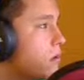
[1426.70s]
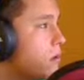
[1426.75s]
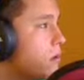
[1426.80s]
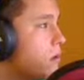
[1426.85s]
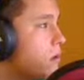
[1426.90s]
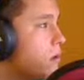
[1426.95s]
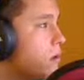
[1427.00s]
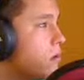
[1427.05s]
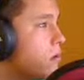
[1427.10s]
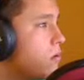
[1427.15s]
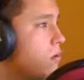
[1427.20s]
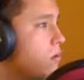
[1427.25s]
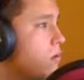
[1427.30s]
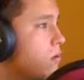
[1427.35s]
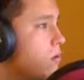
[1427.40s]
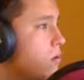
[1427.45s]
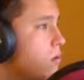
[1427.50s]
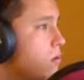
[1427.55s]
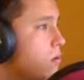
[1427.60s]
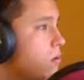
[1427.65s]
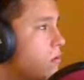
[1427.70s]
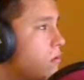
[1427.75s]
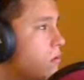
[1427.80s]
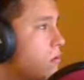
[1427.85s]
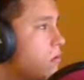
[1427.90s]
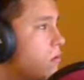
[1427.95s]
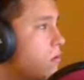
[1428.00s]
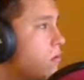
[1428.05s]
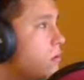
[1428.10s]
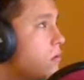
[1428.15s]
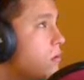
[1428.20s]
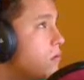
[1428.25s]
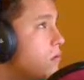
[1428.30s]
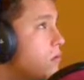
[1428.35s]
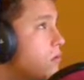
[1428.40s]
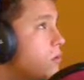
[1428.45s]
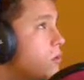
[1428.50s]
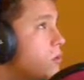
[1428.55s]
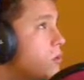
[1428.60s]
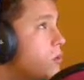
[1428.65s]
Oh no.
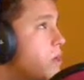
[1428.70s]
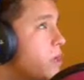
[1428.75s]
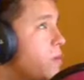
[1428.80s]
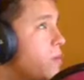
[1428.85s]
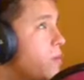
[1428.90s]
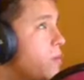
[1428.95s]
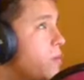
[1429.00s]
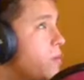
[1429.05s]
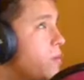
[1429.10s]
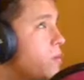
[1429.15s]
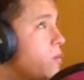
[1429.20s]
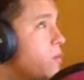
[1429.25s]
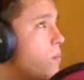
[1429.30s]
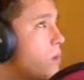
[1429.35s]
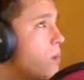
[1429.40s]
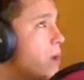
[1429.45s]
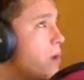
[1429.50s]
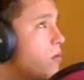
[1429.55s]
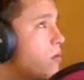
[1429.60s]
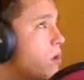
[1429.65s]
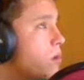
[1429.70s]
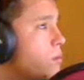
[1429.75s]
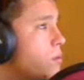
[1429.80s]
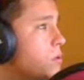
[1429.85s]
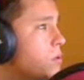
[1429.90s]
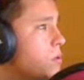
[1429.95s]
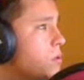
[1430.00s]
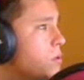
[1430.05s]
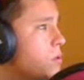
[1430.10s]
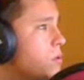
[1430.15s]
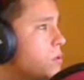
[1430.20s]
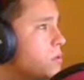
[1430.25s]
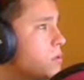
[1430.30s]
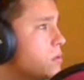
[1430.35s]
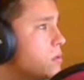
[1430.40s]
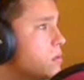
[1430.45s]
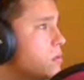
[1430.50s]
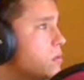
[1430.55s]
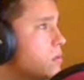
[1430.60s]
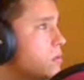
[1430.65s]
Which game developer went bankrupt?
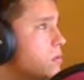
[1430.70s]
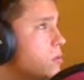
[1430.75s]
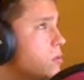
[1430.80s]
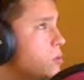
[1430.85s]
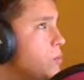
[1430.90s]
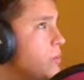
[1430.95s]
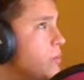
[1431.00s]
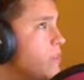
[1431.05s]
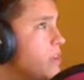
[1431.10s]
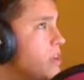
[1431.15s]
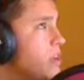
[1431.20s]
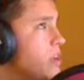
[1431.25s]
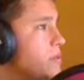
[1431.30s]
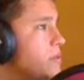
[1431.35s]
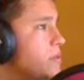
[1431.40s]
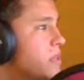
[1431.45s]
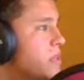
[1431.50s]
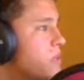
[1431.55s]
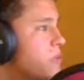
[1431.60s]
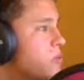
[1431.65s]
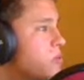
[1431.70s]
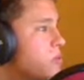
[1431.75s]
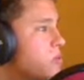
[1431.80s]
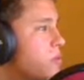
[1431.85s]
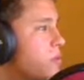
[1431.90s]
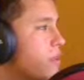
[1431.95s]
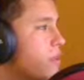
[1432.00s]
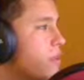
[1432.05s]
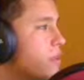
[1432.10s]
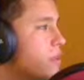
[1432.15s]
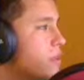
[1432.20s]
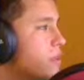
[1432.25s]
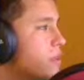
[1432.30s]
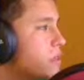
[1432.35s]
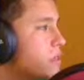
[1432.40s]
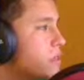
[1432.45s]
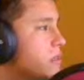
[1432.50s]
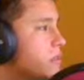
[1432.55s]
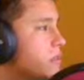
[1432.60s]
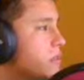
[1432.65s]
We'll be very upset if it's who I think it
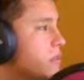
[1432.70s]
is.